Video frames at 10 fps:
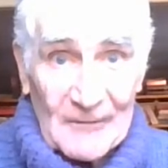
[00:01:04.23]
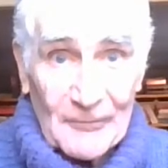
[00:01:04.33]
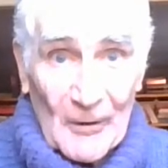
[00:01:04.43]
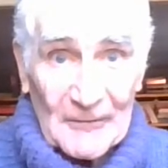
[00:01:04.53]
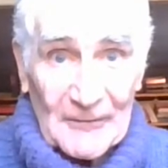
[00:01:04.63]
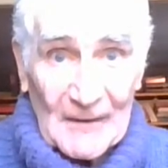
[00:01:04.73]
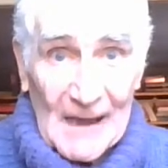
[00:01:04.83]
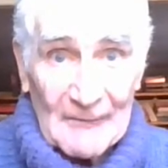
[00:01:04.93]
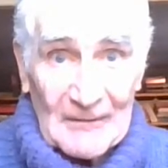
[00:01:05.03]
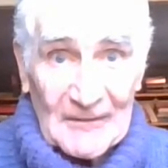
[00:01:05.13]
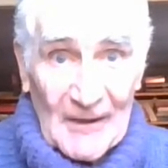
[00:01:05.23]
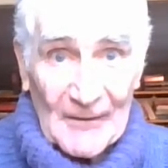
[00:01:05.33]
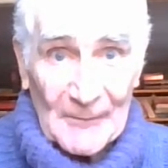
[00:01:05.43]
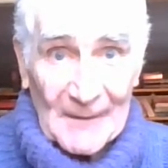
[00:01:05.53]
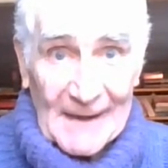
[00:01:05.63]
forced to love each
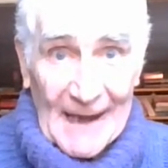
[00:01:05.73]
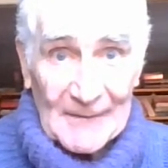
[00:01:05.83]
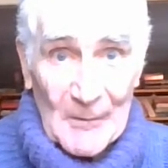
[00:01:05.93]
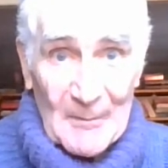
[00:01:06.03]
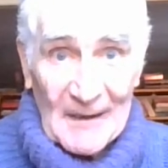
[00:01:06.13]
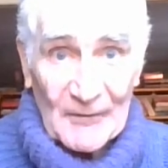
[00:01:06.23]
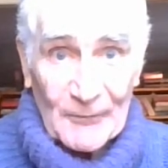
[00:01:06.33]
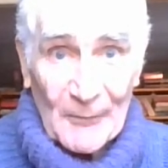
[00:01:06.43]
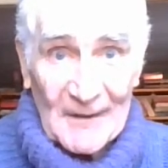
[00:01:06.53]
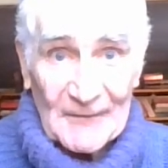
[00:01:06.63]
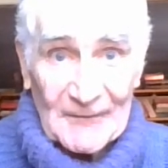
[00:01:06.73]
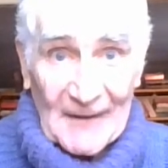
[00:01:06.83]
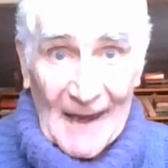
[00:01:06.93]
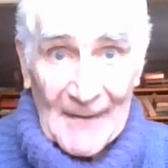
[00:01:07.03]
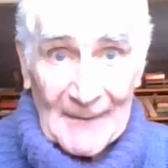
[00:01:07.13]
other again. They're being squeezed
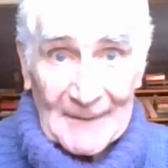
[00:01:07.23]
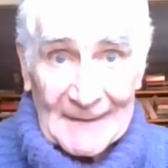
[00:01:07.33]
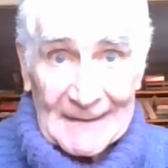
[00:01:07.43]
together